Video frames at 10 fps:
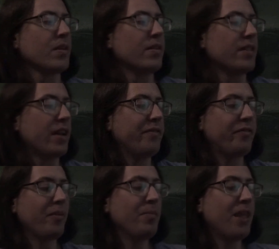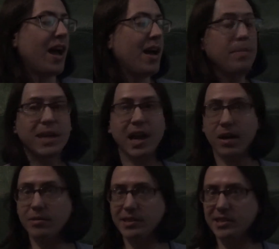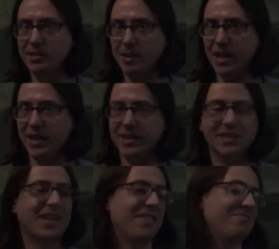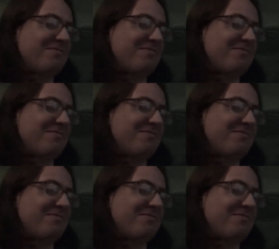Then from there, big houses are made. No.